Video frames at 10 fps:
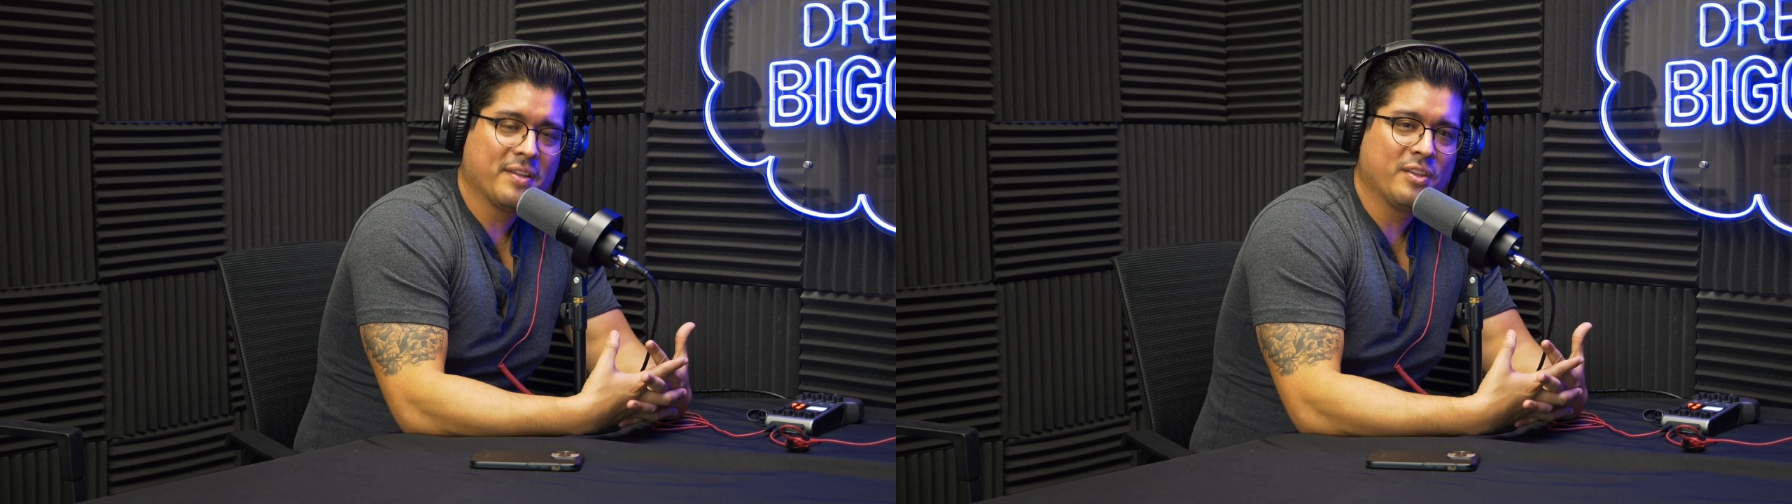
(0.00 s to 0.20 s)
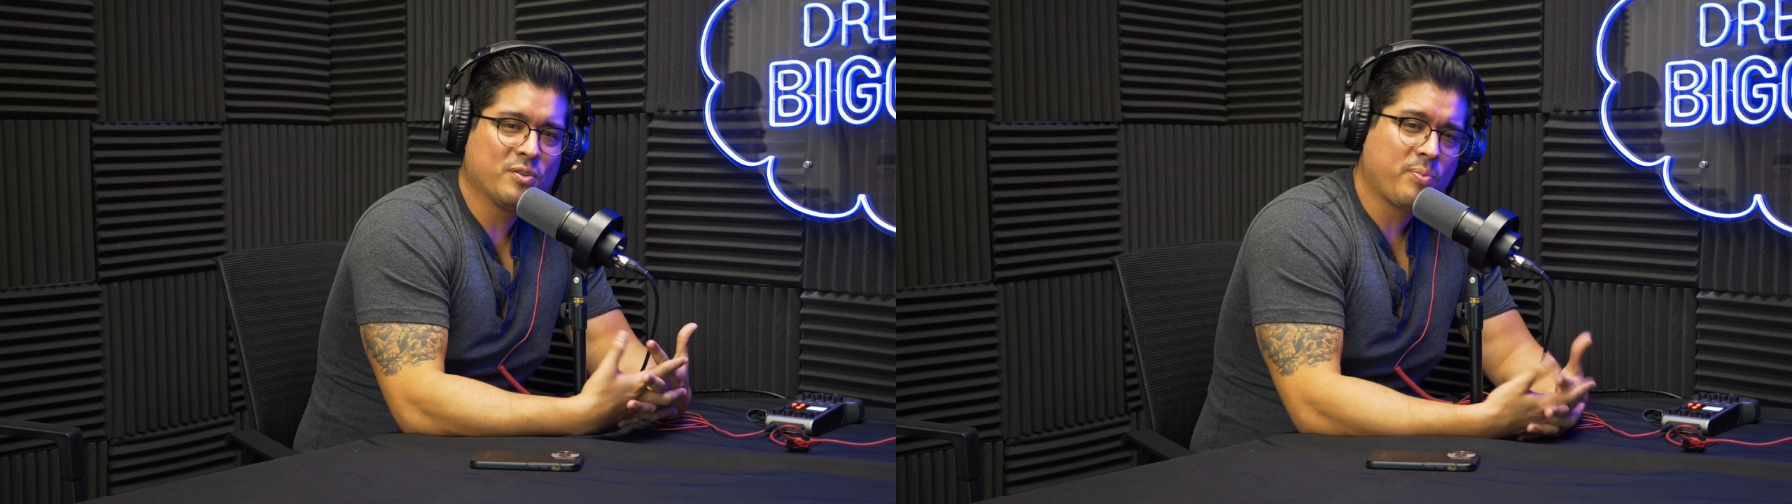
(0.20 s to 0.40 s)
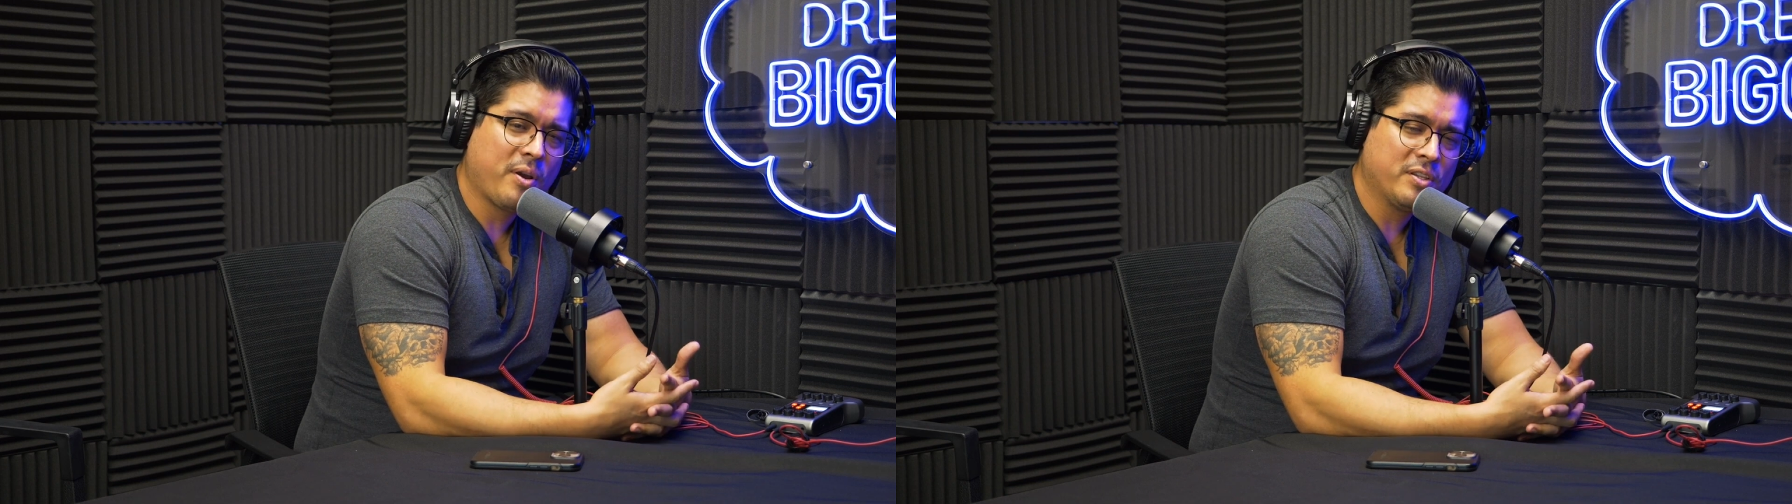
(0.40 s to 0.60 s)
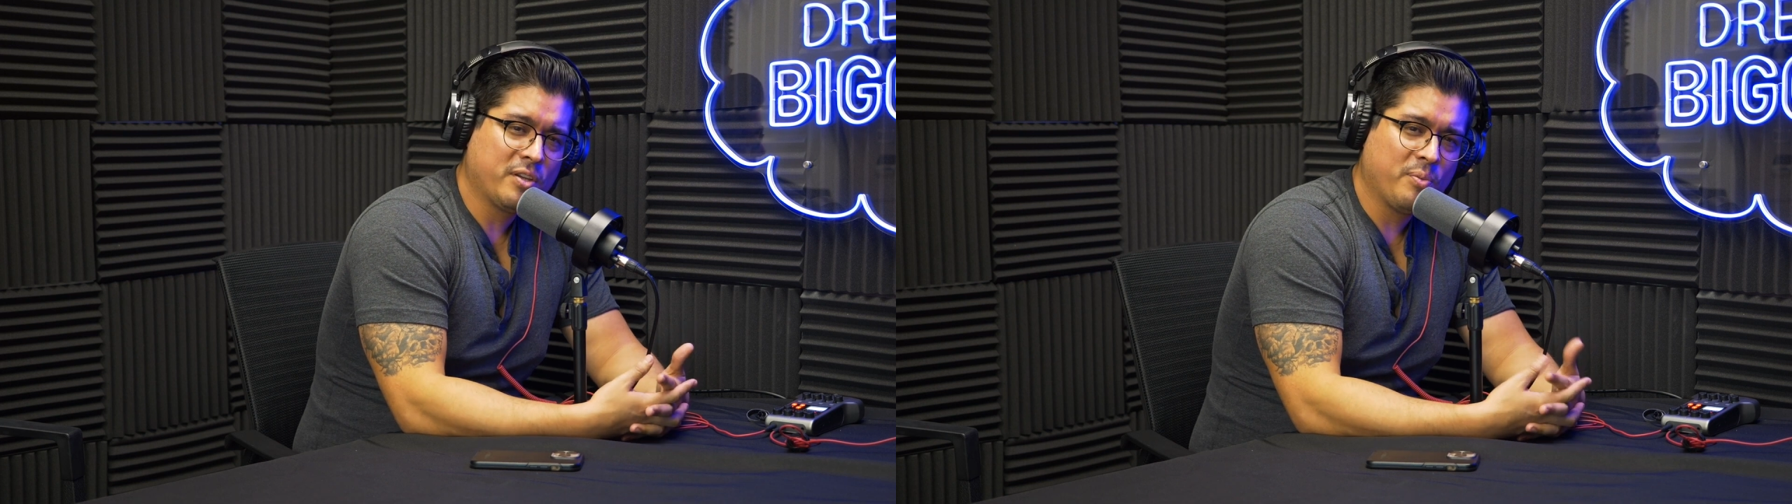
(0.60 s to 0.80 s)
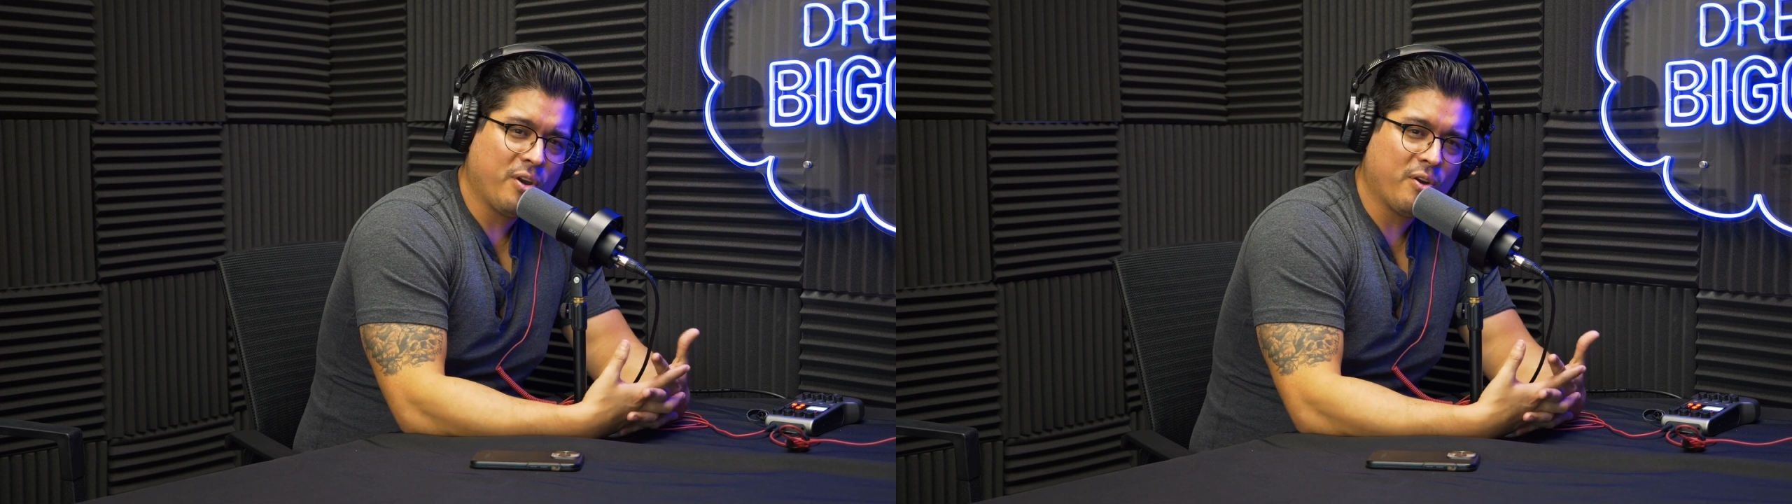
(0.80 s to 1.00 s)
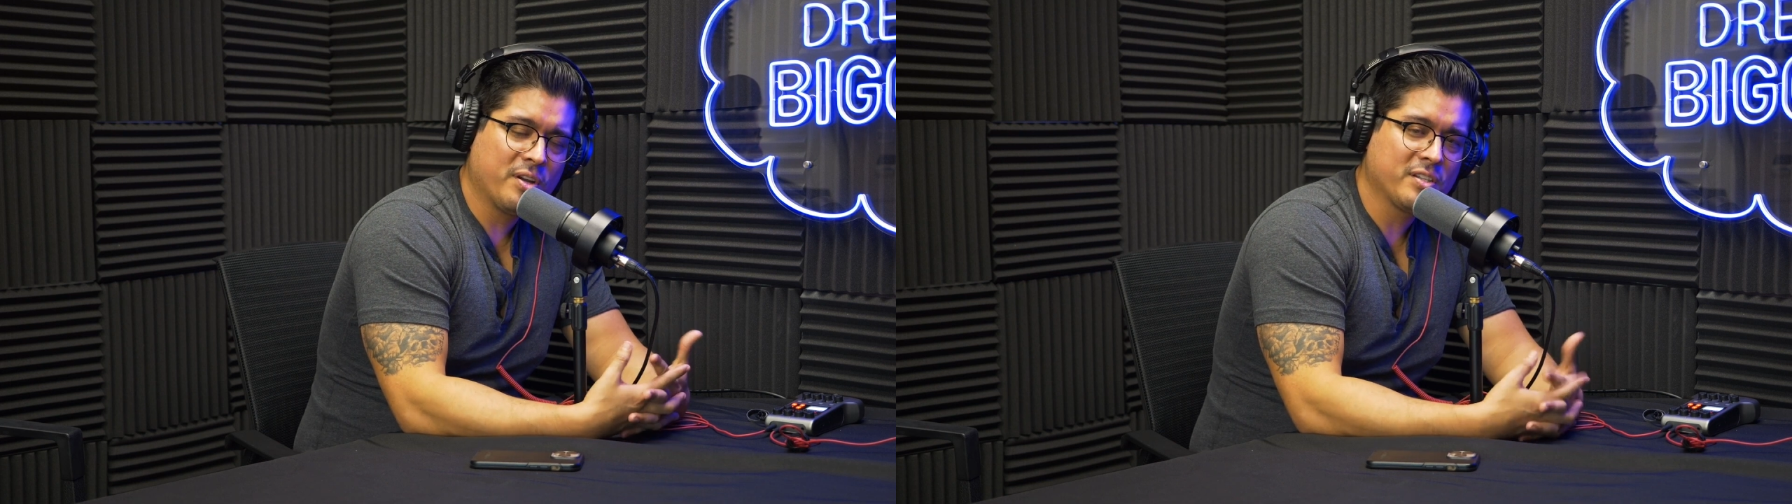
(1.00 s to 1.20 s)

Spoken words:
there's probably a term you heard.